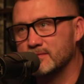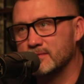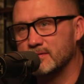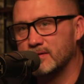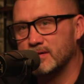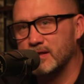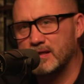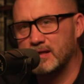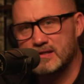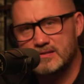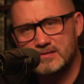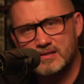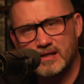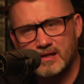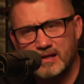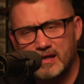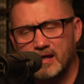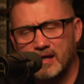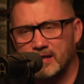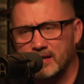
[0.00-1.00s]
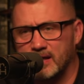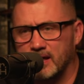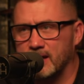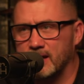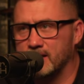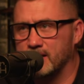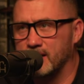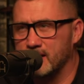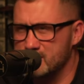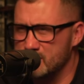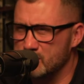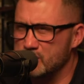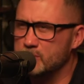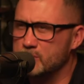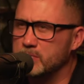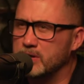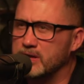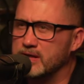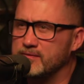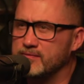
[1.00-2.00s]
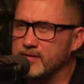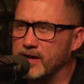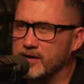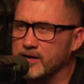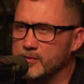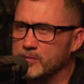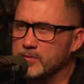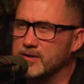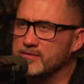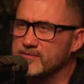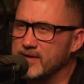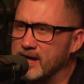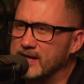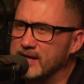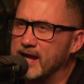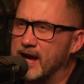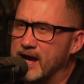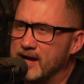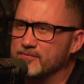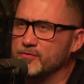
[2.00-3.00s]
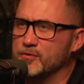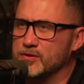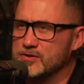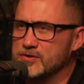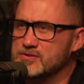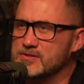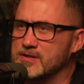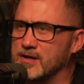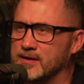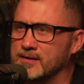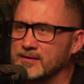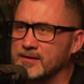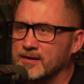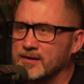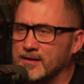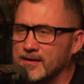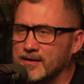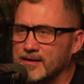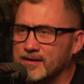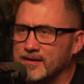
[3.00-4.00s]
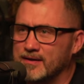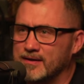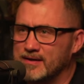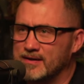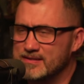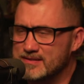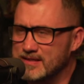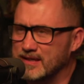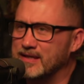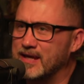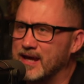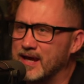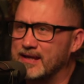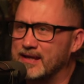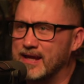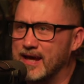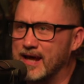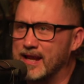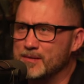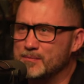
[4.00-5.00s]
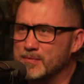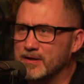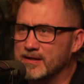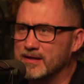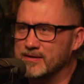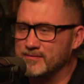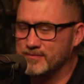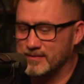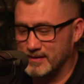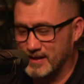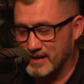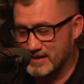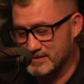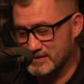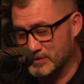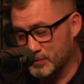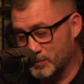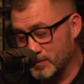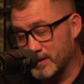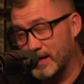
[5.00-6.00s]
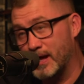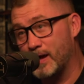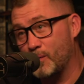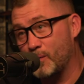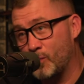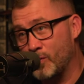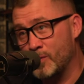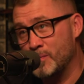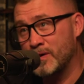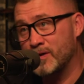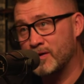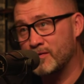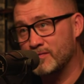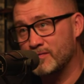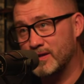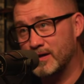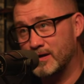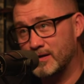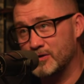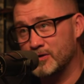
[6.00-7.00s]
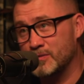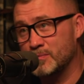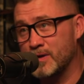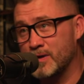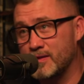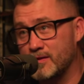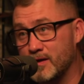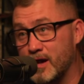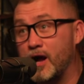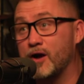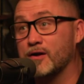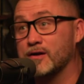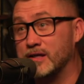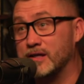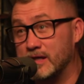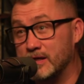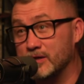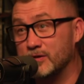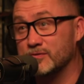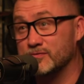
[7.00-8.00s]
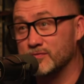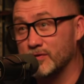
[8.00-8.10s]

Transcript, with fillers: And he's like, "Yeah, Dad." I said, "You believe that? You believe I'd die for you, son?" He's like, "Yeah, Dad, I believe it." I said, "Well, that woman over there, your mother, I'll kill for